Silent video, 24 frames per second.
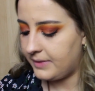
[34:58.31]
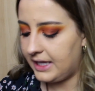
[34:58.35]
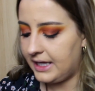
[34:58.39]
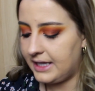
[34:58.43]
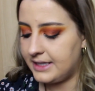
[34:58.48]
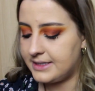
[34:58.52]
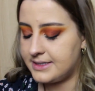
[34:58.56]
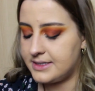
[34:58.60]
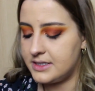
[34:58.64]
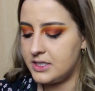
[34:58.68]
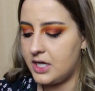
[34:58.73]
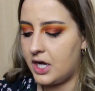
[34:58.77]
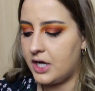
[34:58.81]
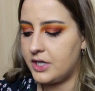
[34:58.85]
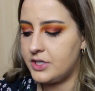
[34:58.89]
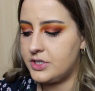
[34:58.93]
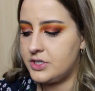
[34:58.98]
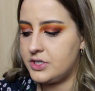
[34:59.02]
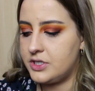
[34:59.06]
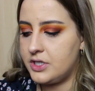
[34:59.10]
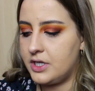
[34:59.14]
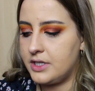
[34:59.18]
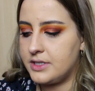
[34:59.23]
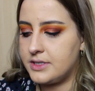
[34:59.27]
it's not
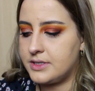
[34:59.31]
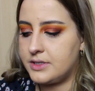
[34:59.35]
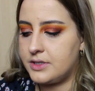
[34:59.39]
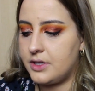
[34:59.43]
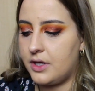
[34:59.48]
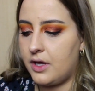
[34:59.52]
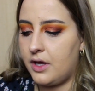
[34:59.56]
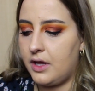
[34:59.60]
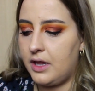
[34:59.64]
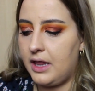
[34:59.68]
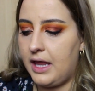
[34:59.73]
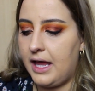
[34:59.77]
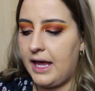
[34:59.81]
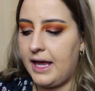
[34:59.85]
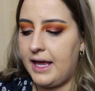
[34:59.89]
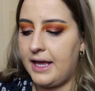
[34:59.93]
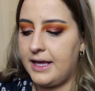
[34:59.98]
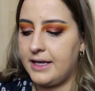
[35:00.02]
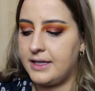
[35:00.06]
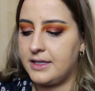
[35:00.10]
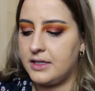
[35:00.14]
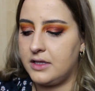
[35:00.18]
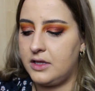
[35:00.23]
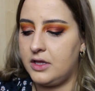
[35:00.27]
just
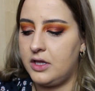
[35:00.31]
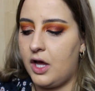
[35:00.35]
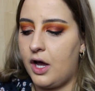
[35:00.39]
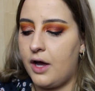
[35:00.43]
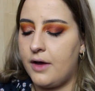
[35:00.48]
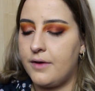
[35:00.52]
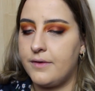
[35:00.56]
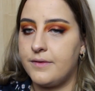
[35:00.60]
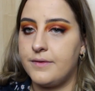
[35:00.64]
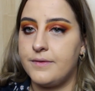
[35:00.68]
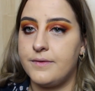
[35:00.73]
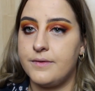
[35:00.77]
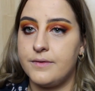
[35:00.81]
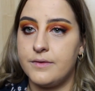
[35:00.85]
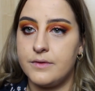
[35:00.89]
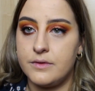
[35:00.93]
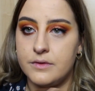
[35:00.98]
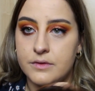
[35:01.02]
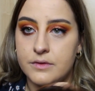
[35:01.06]
a love